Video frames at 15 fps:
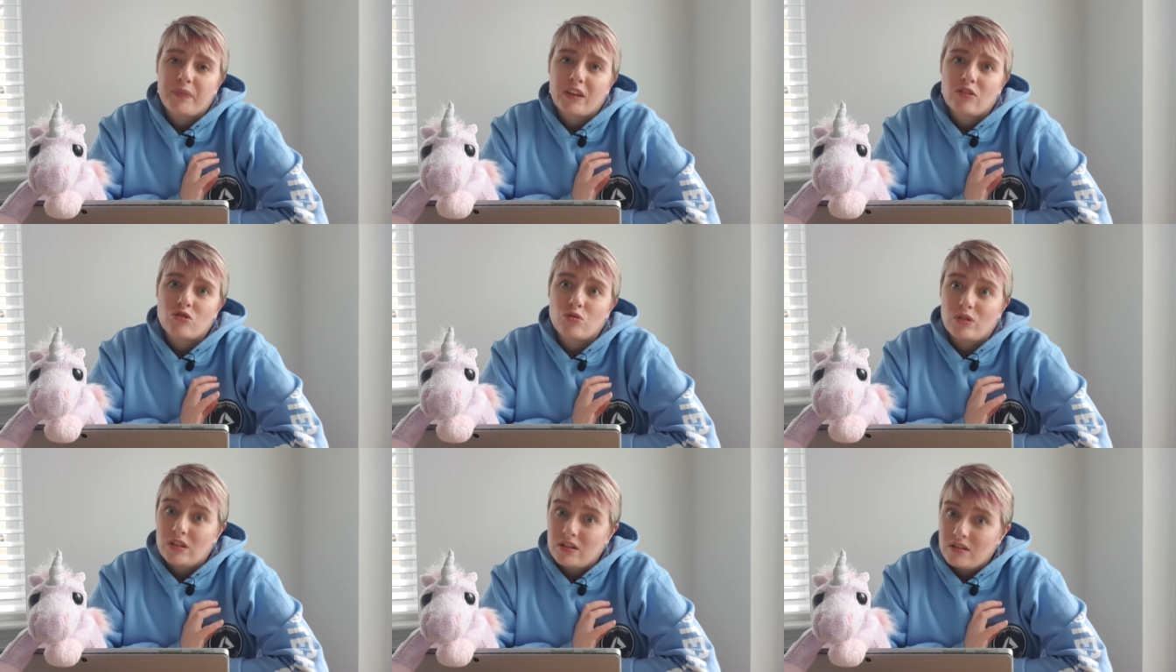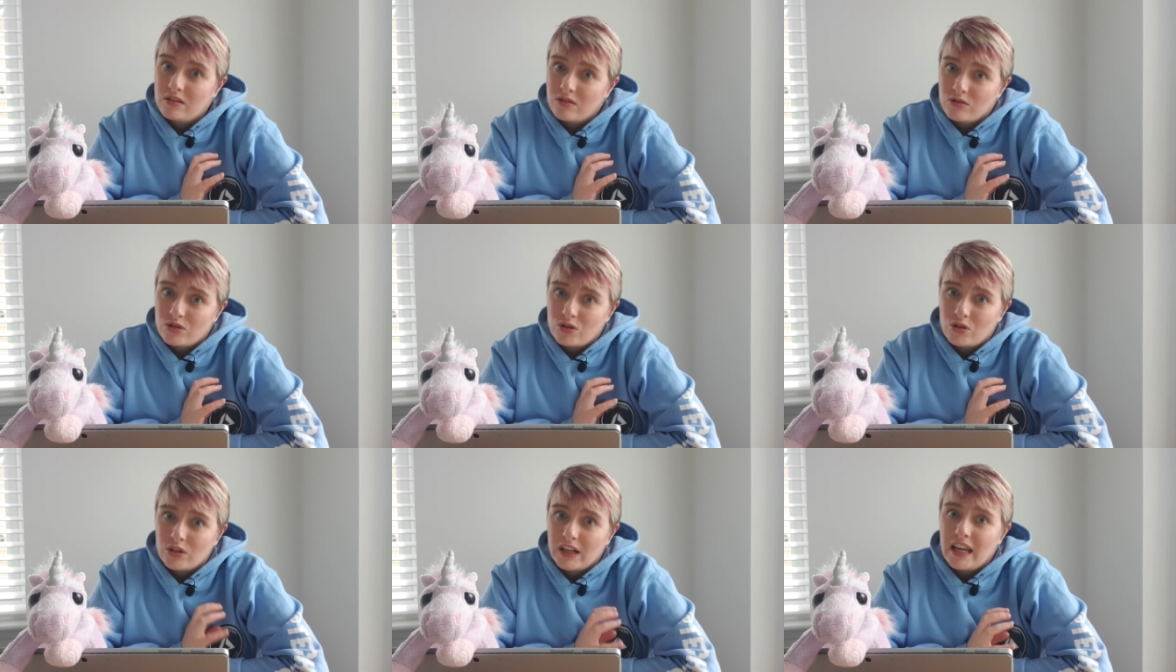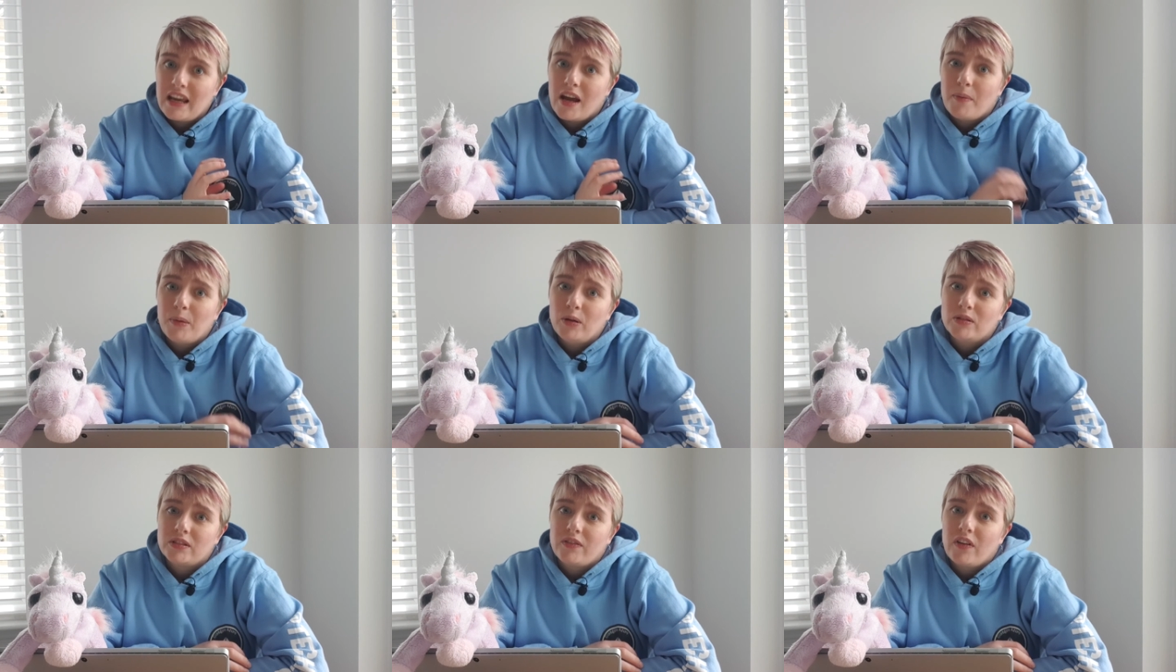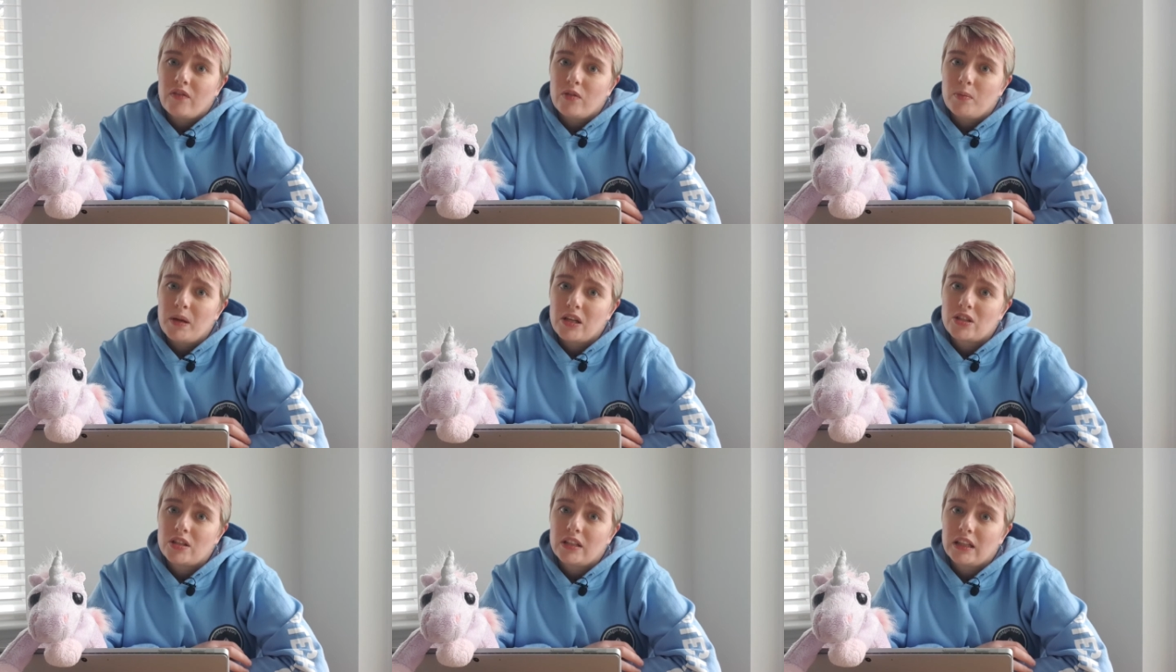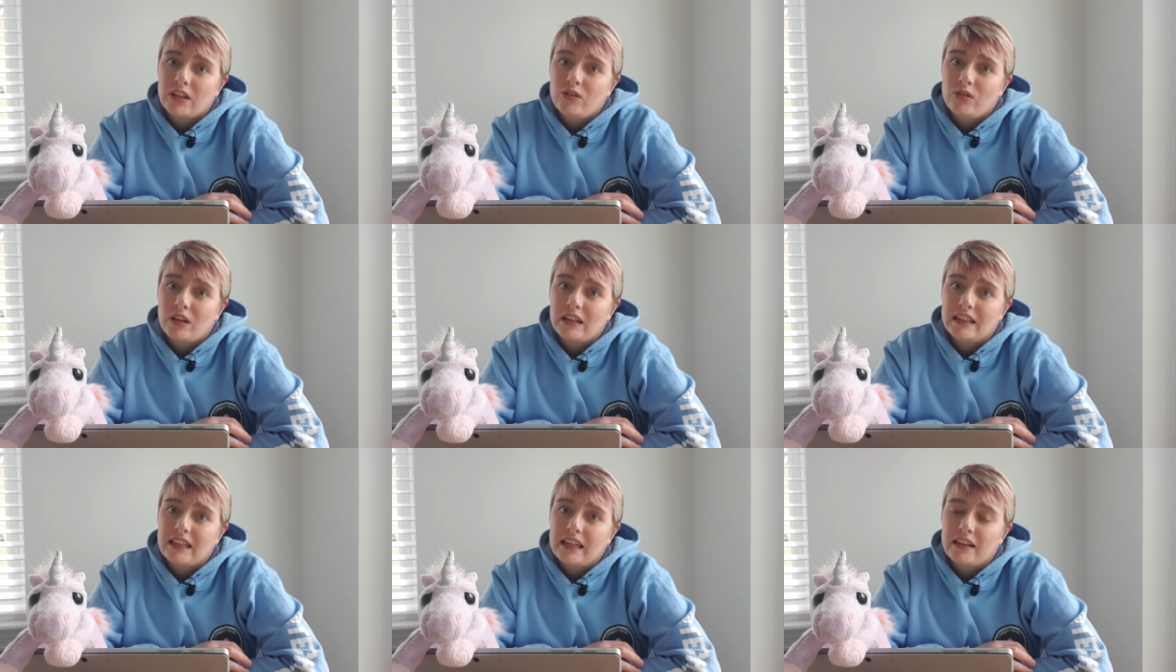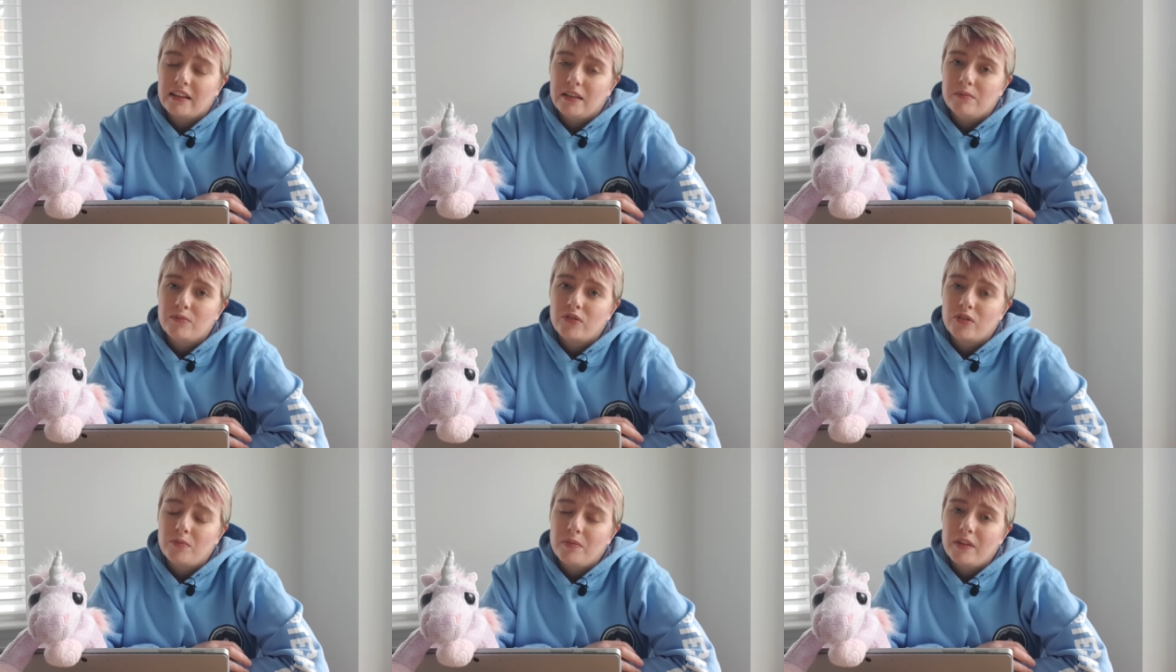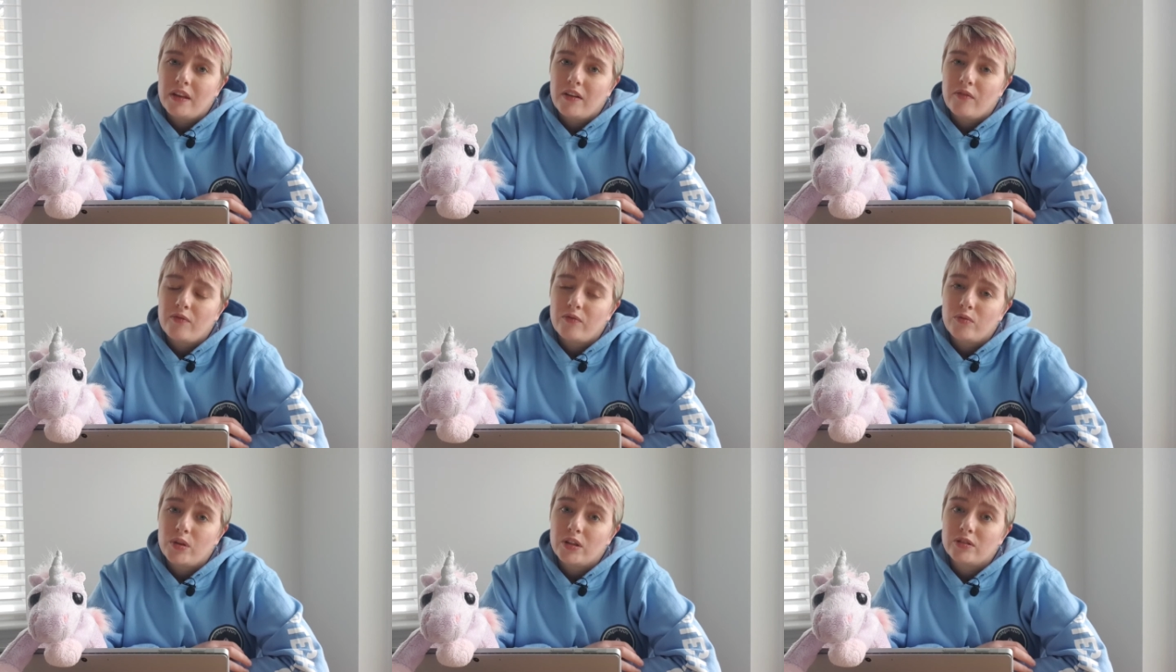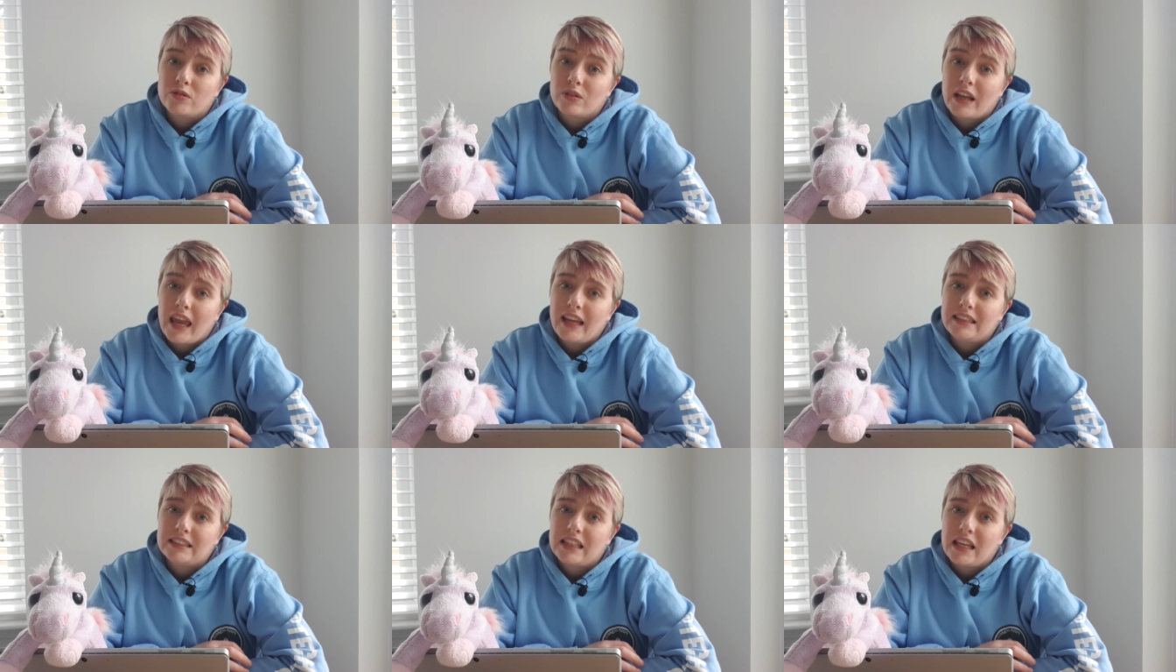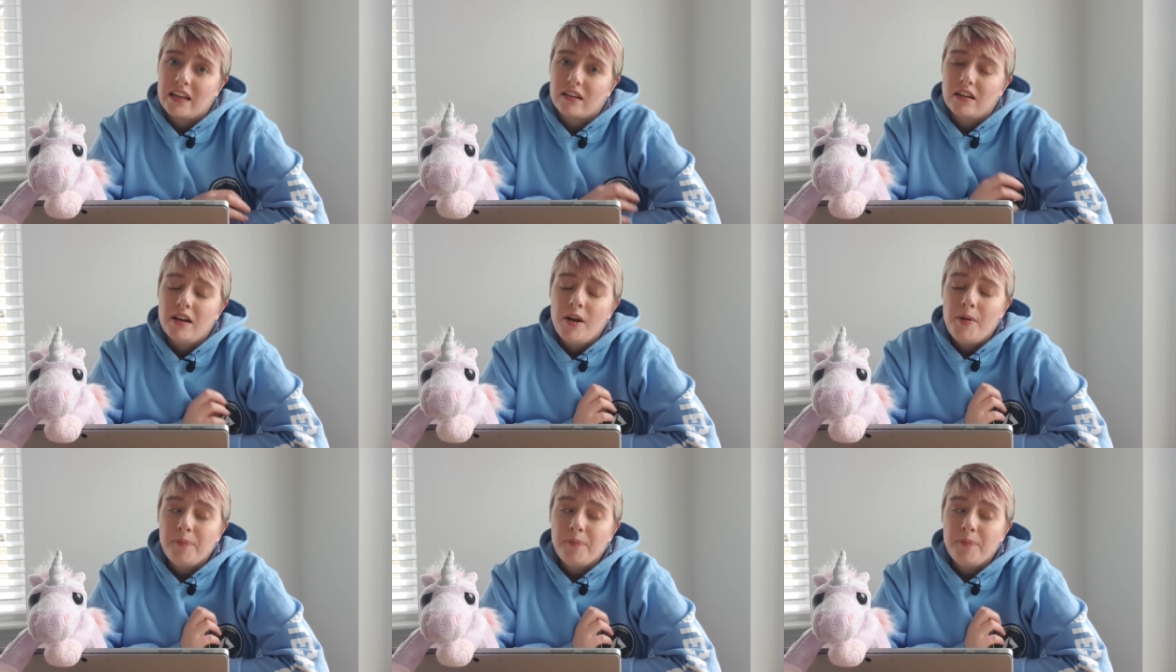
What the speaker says: So there's great amounts of information that you can glean from the tour guides there.